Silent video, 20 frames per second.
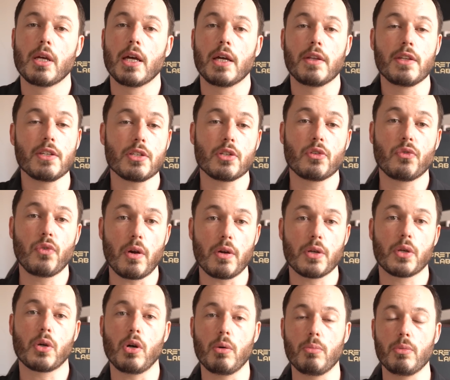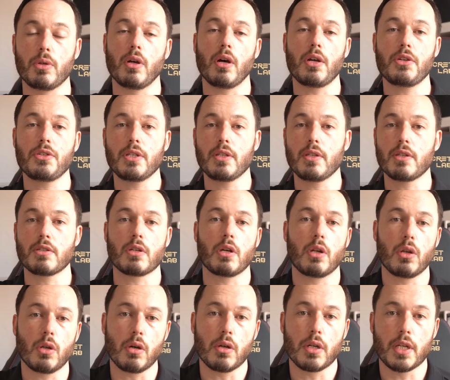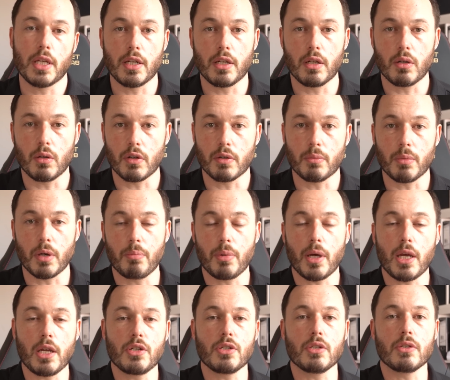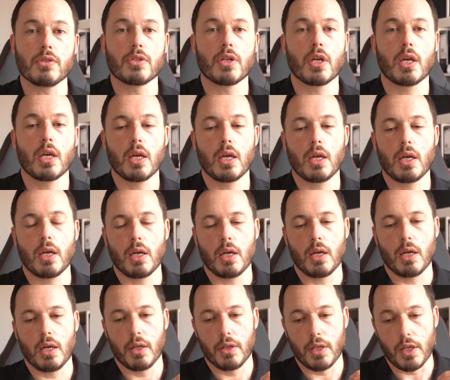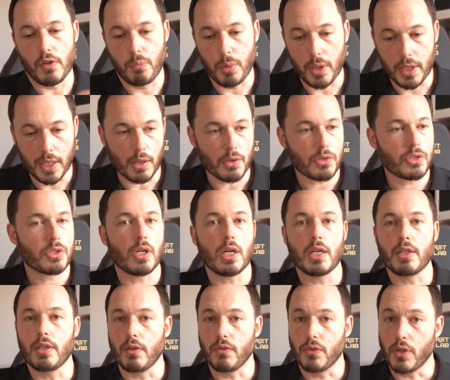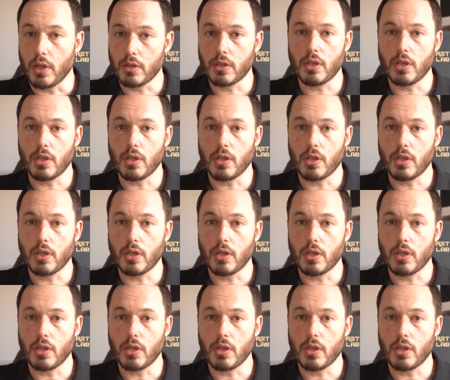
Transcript: And this is very common. I see this a lot in a lot of my patients. They've been outside, they've done